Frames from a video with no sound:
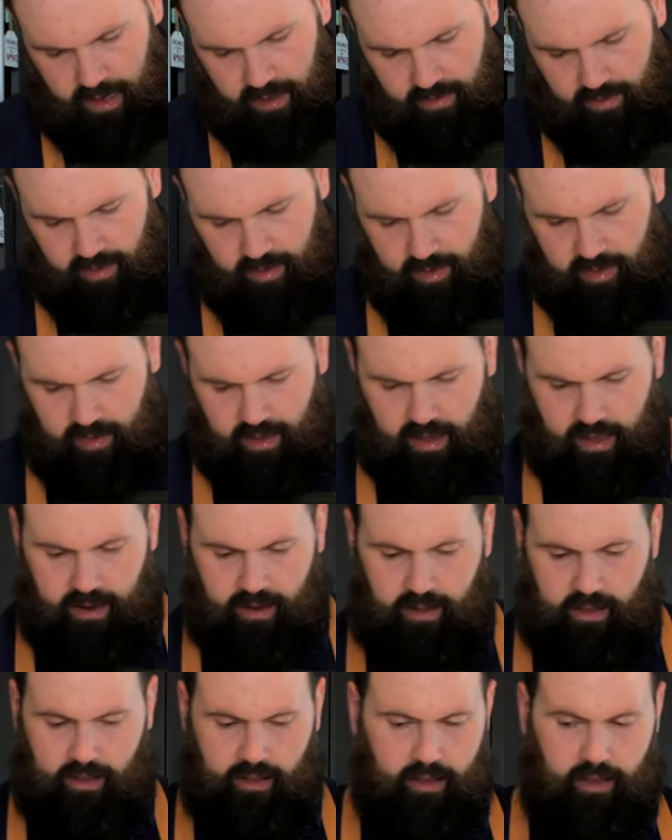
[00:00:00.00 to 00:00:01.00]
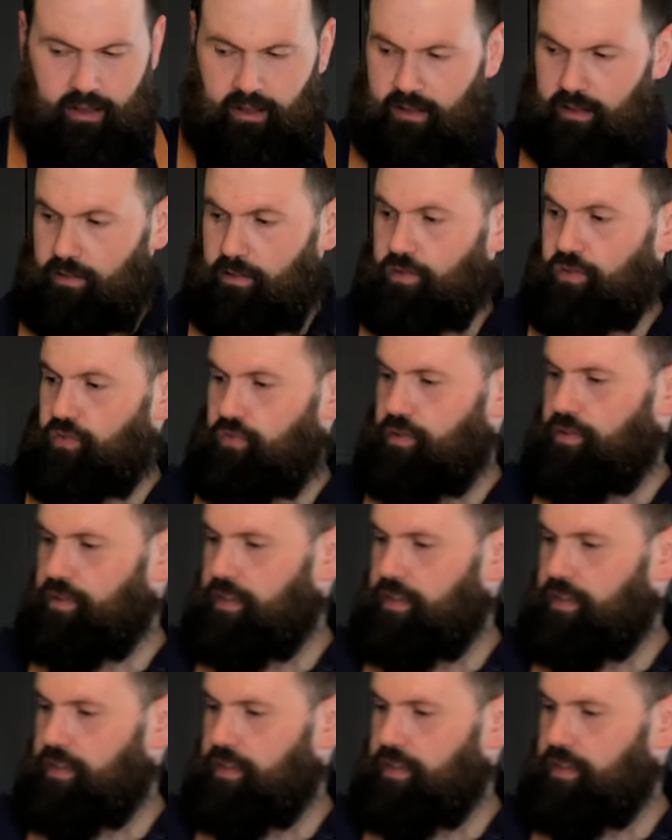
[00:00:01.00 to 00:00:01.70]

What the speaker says: onto the side. That looks real